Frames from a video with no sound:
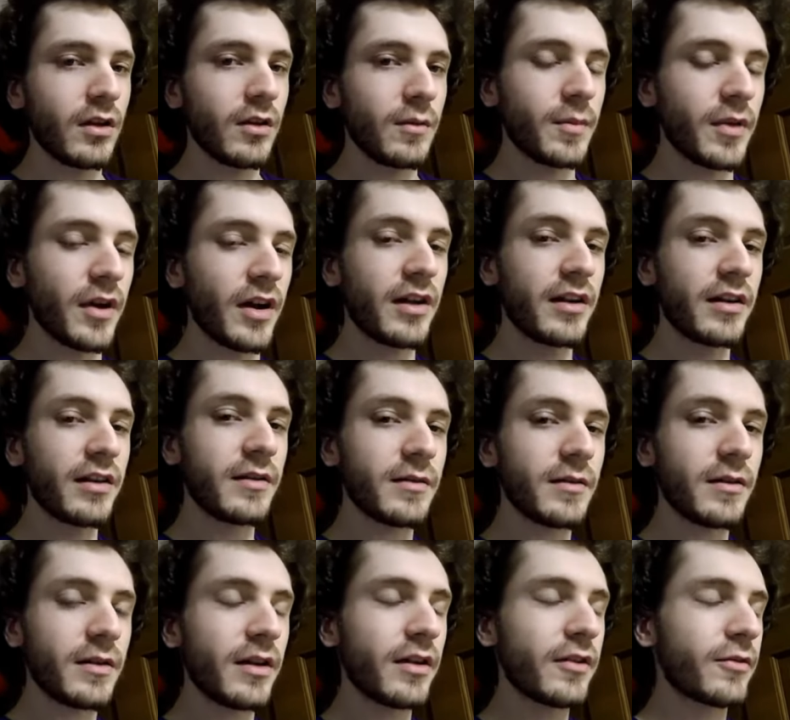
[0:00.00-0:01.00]
But
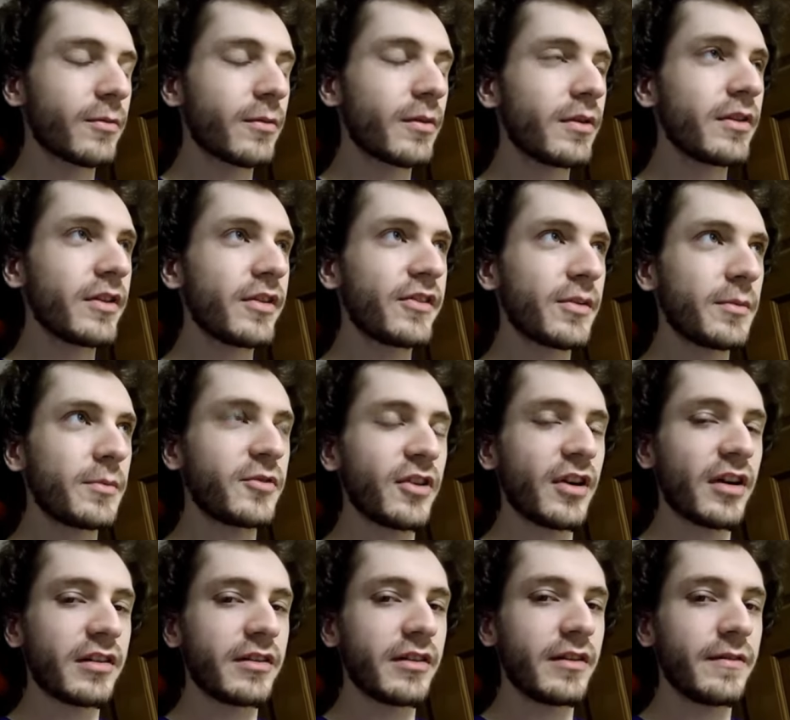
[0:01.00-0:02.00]
it's really
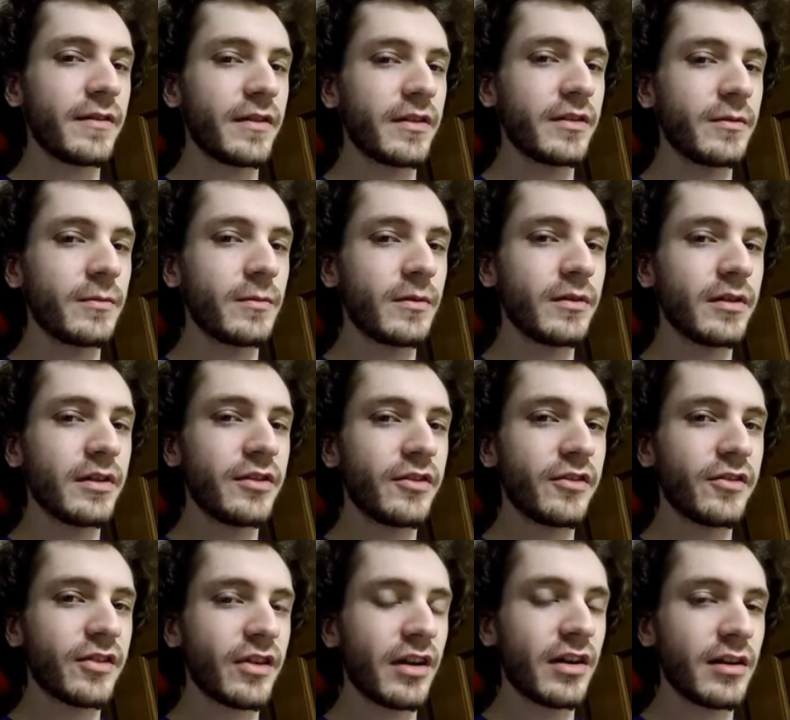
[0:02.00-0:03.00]
subjective, and you really
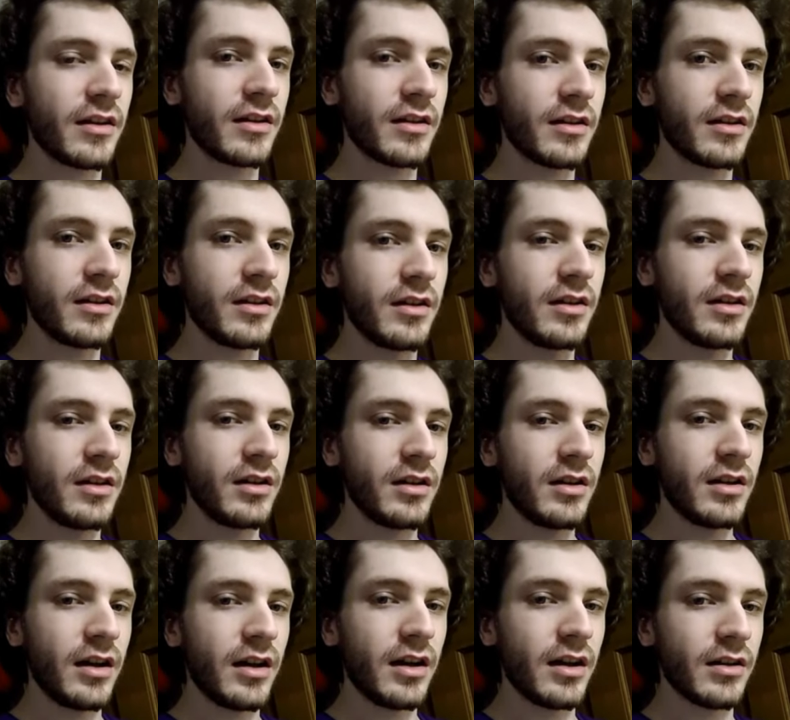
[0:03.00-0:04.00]
just gotta
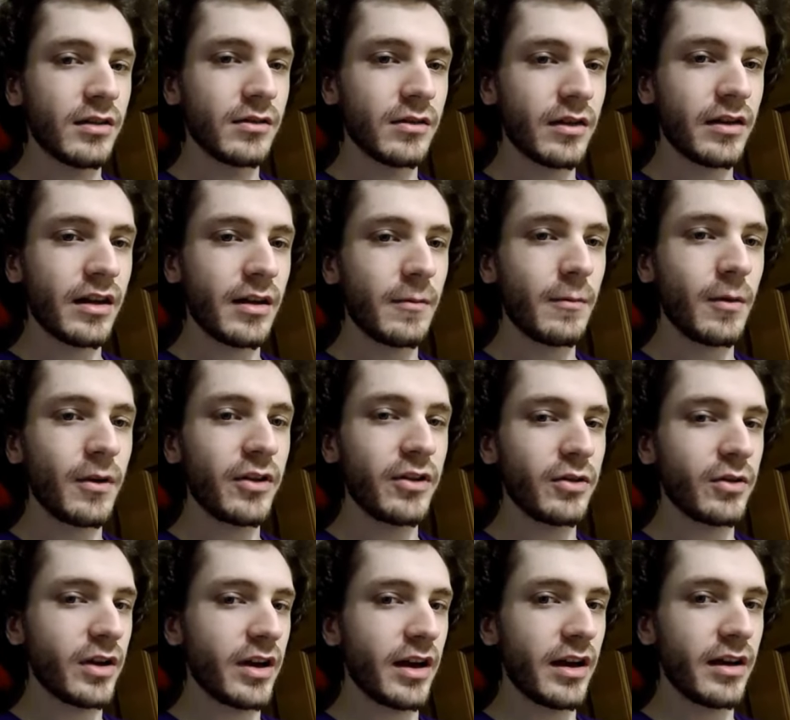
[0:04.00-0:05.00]
look at what
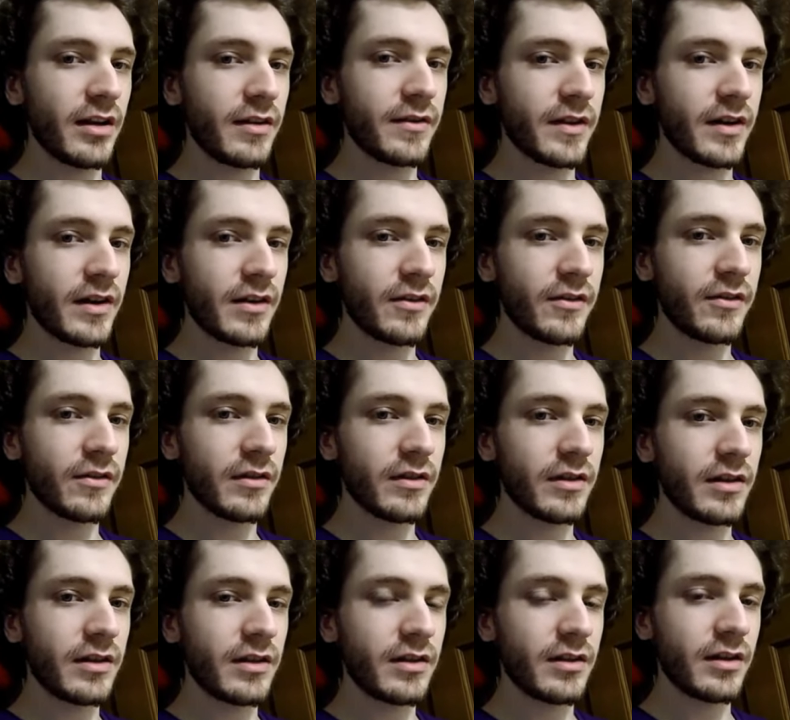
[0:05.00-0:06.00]
you have,
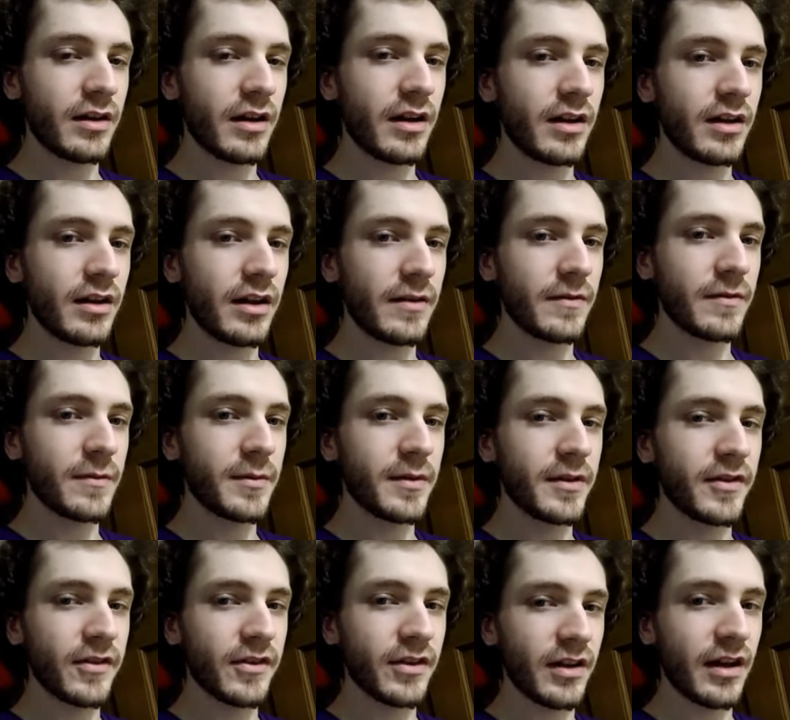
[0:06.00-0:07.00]
honestly. Not
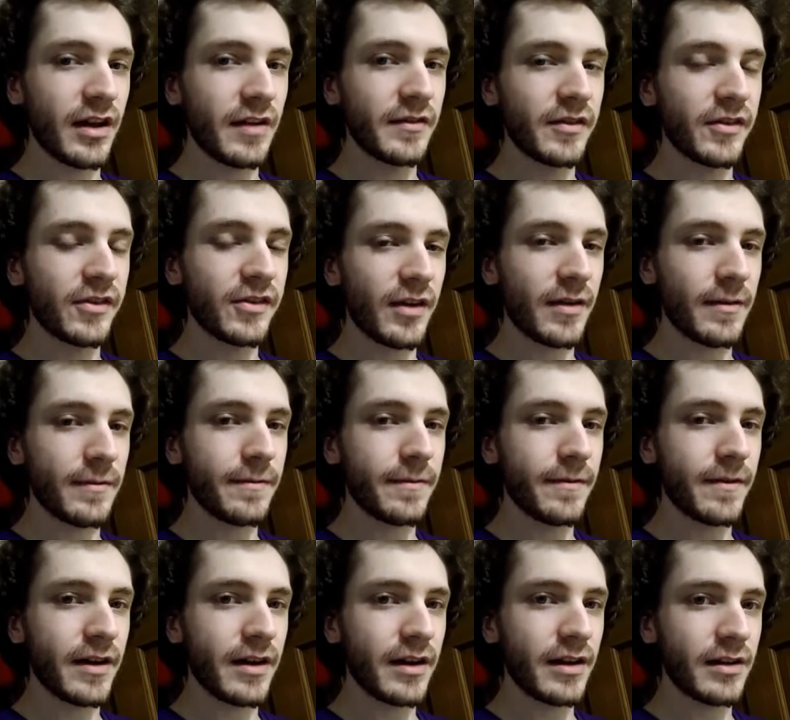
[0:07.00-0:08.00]
everybody's gonna have the same
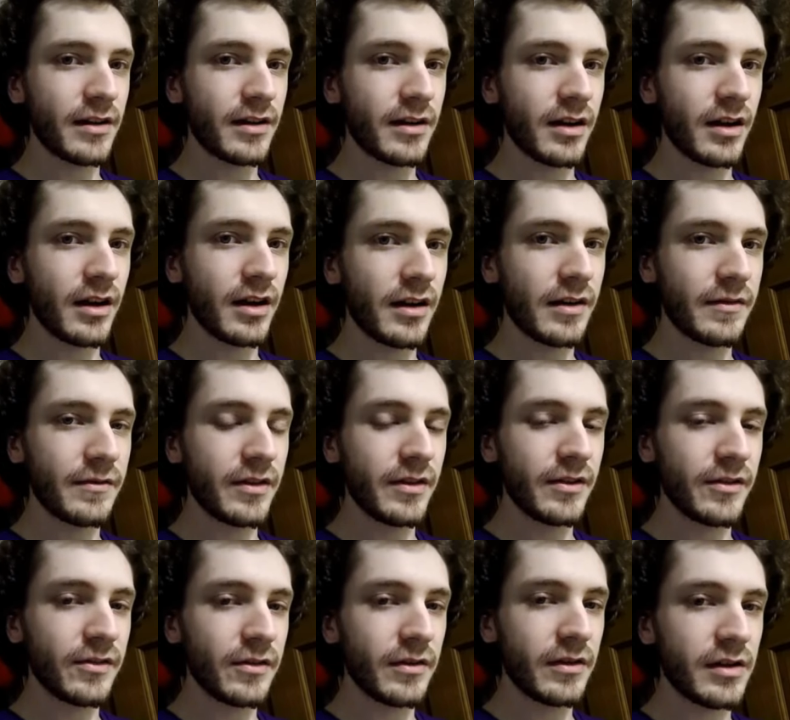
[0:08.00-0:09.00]
thing,
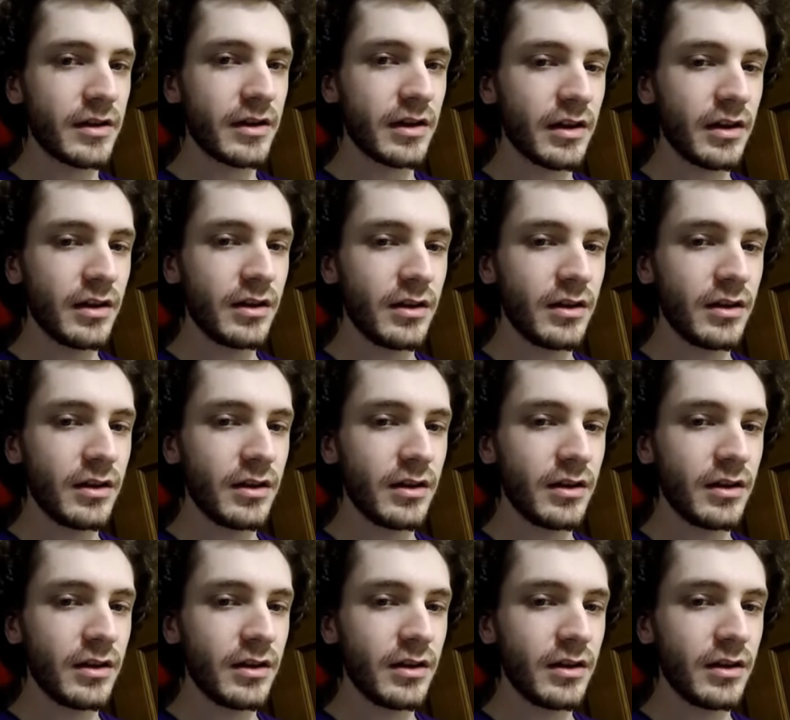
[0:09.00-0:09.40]
obviously.